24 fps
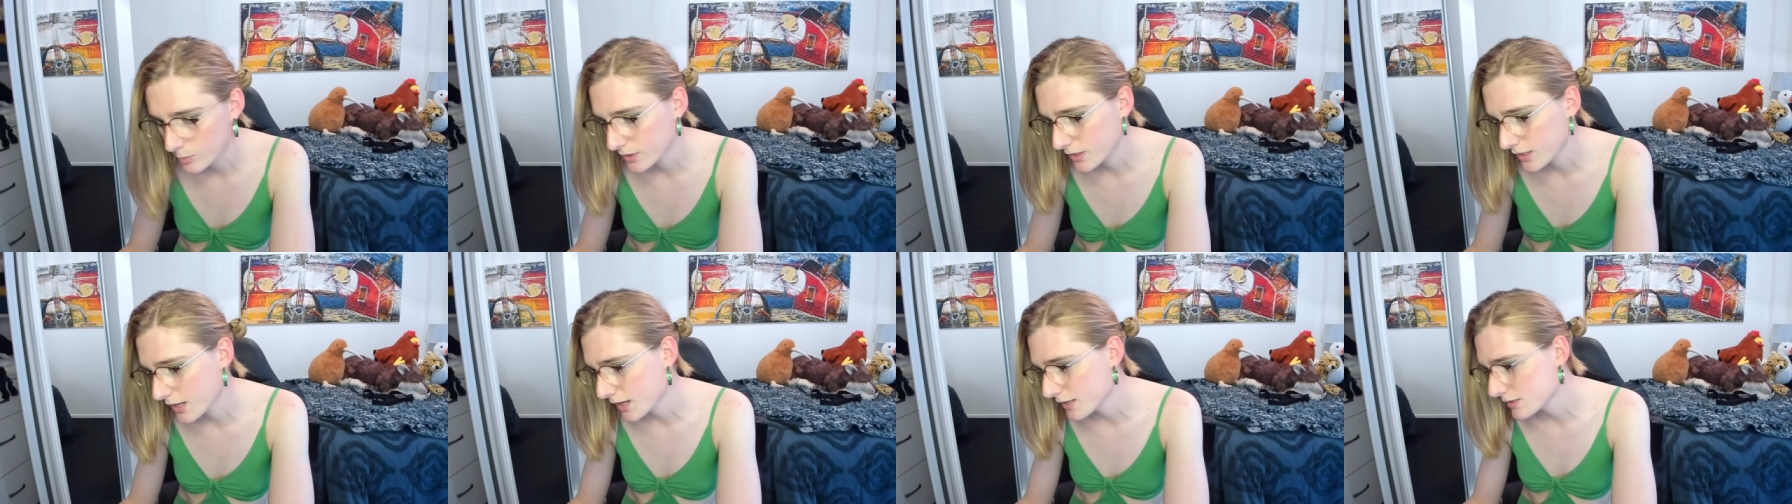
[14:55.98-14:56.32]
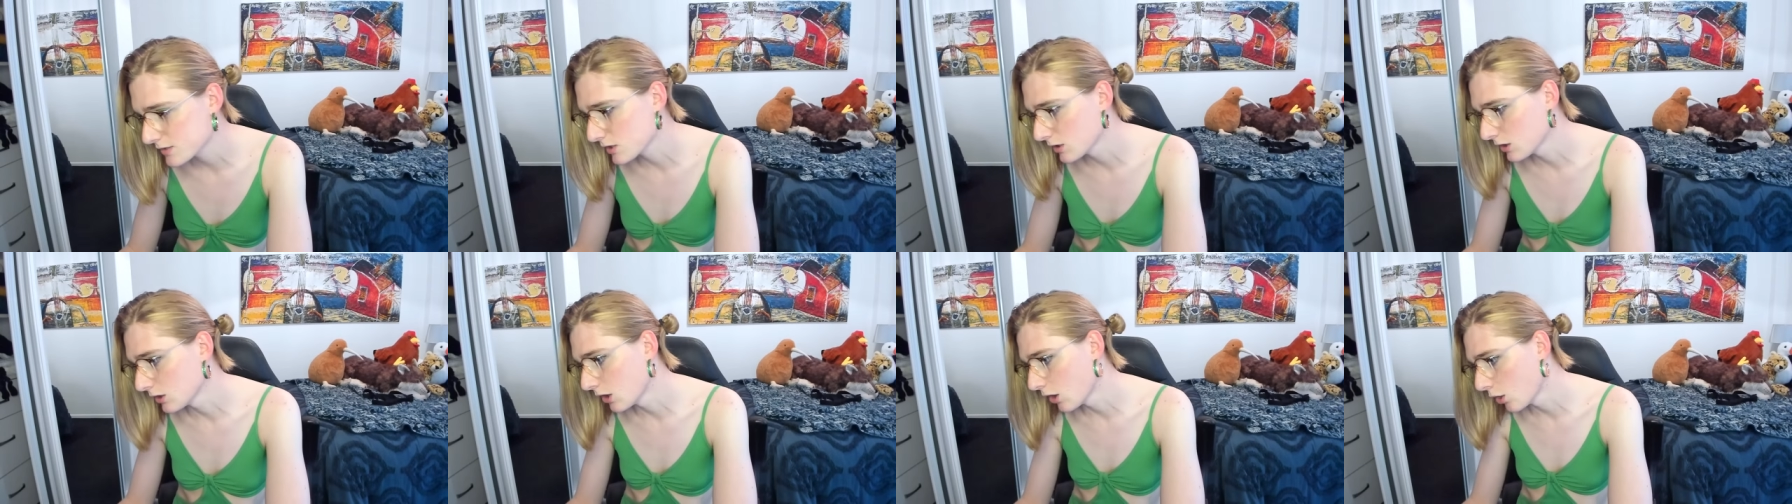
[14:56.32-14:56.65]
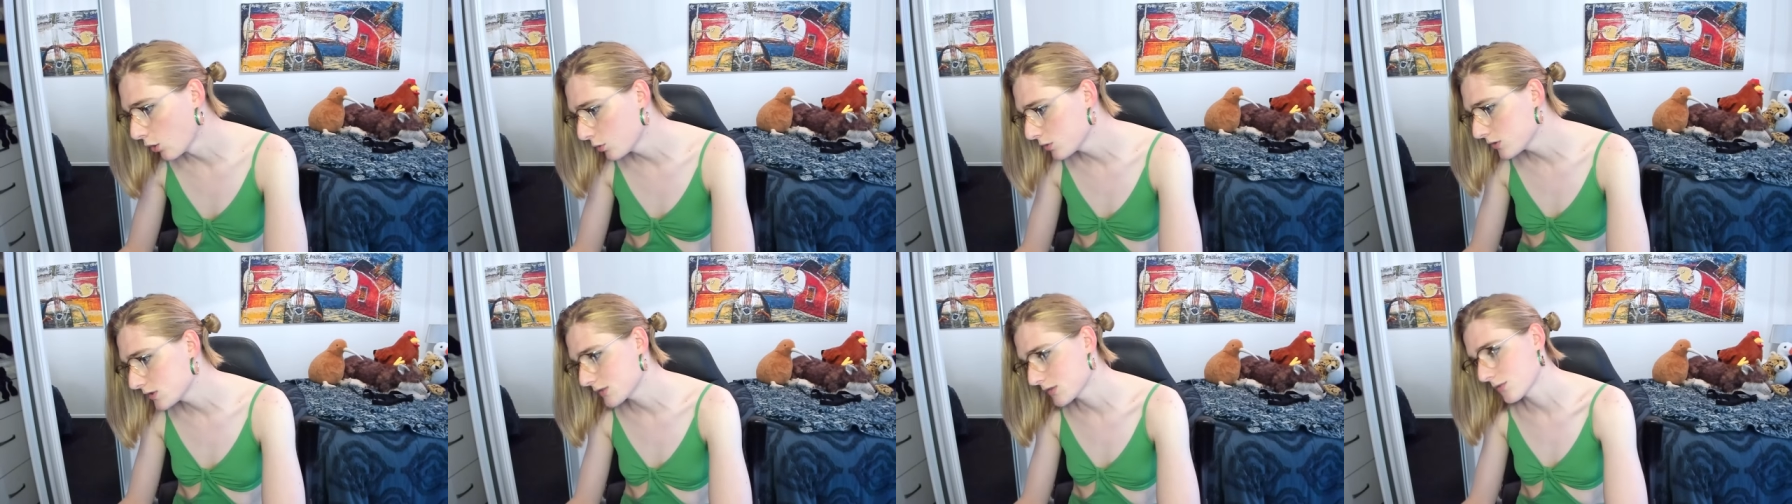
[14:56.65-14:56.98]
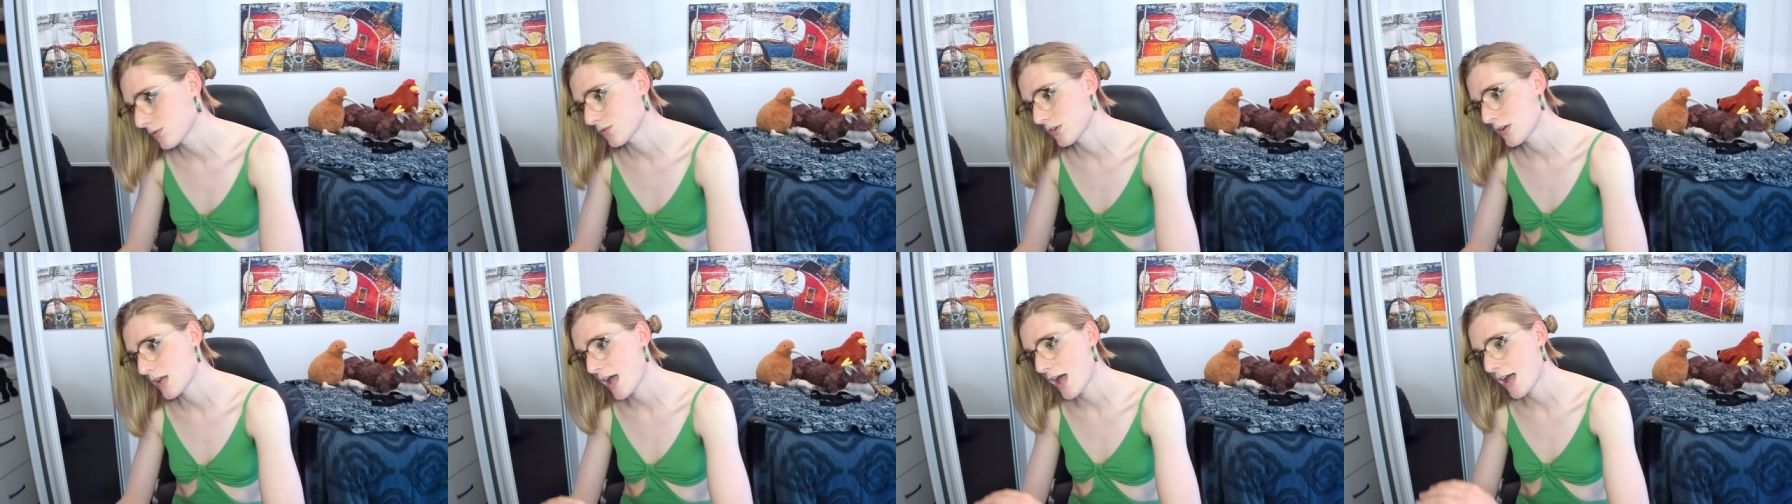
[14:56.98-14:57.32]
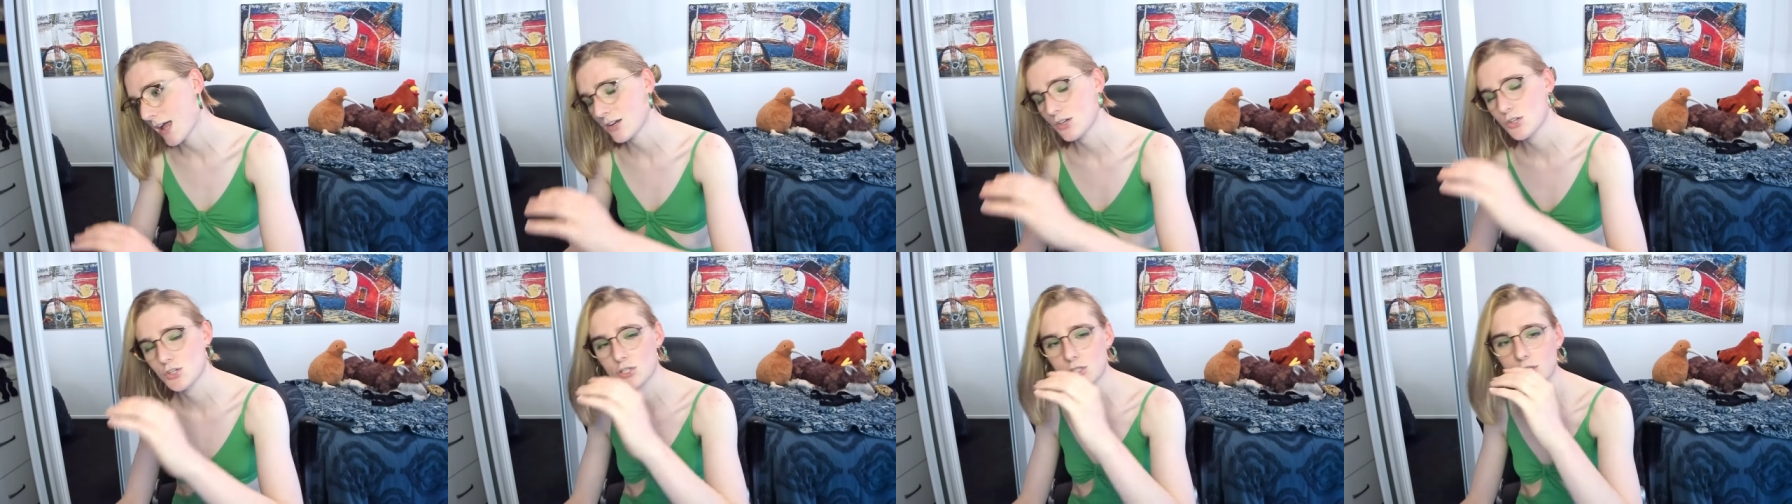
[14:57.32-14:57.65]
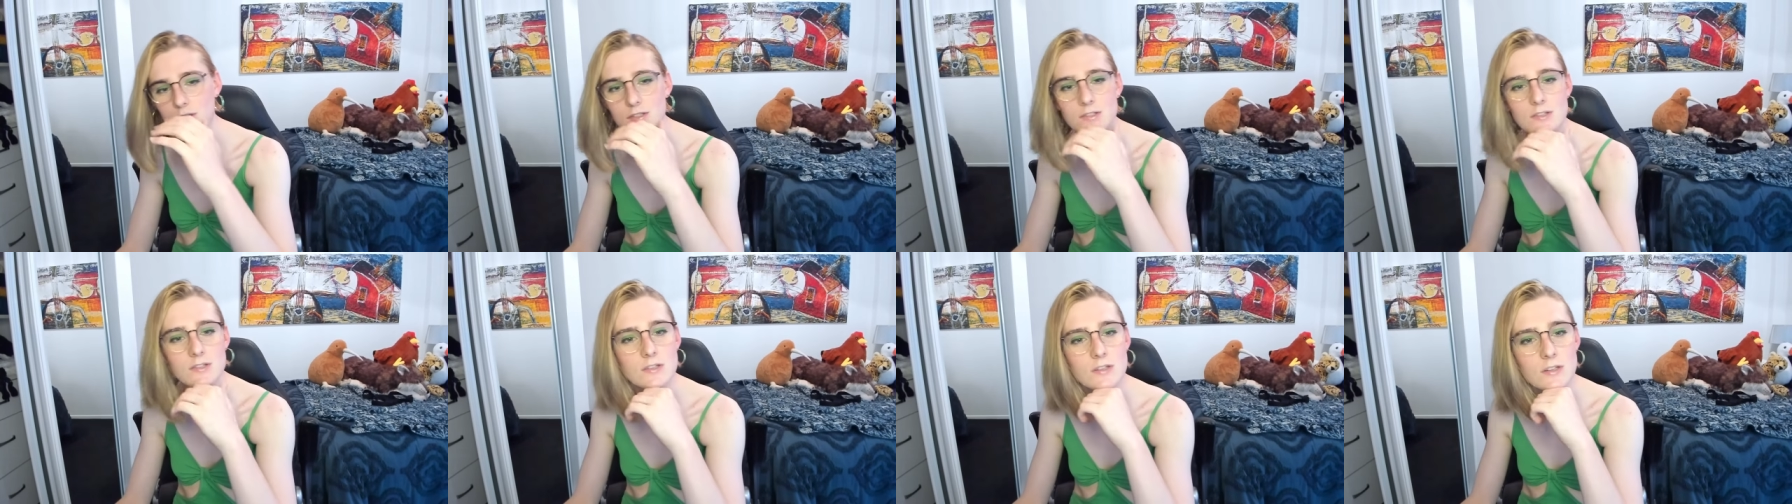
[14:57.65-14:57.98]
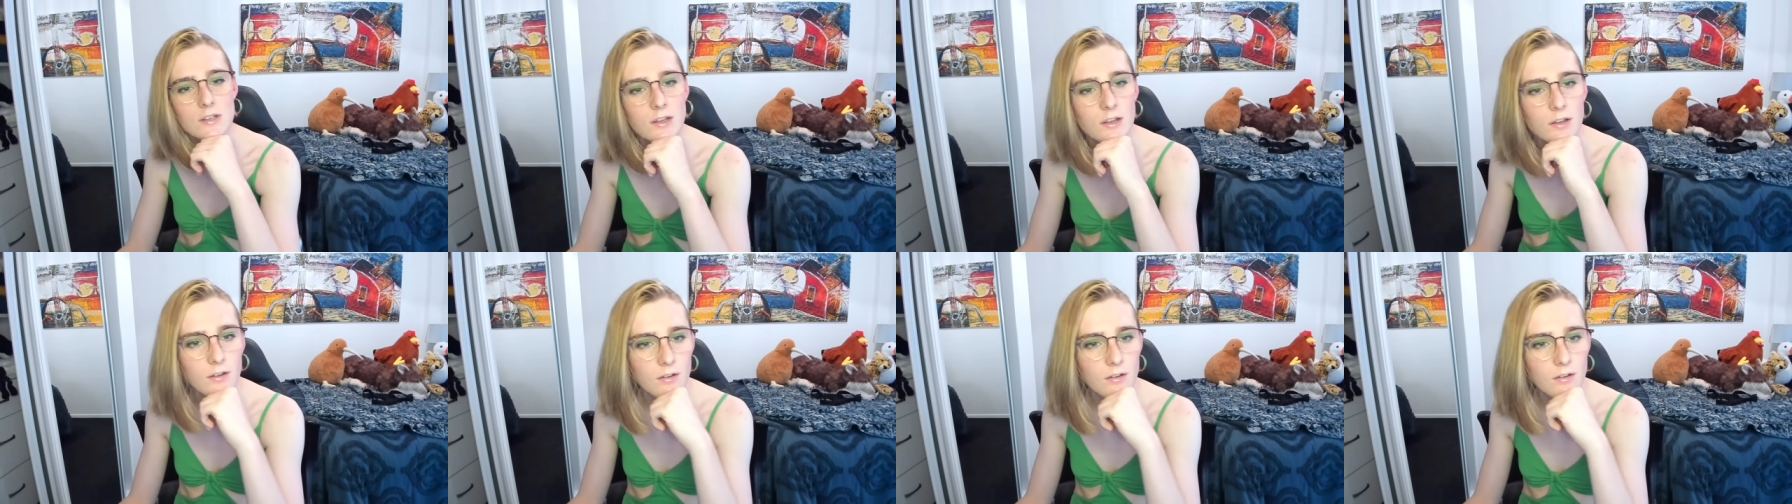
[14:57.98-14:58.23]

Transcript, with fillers: but it has loads of reactions.